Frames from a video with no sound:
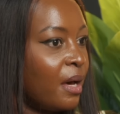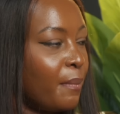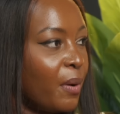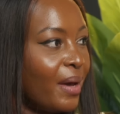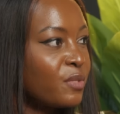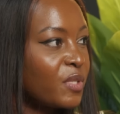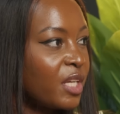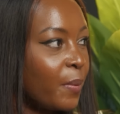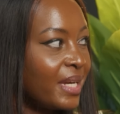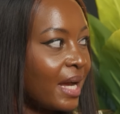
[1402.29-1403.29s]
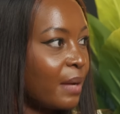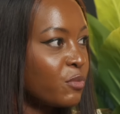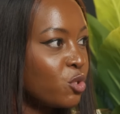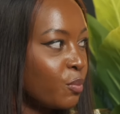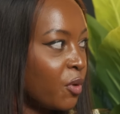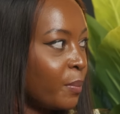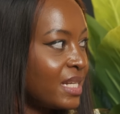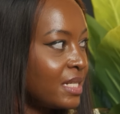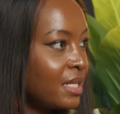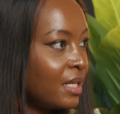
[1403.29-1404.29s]
But especially when it comes to
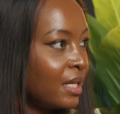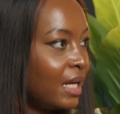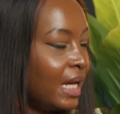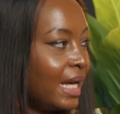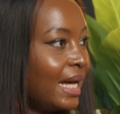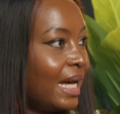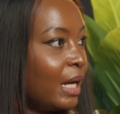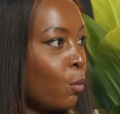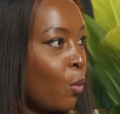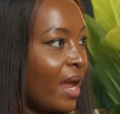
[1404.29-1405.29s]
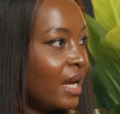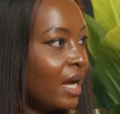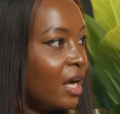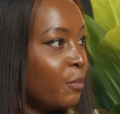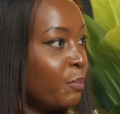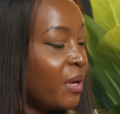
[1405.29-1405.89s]
property, information.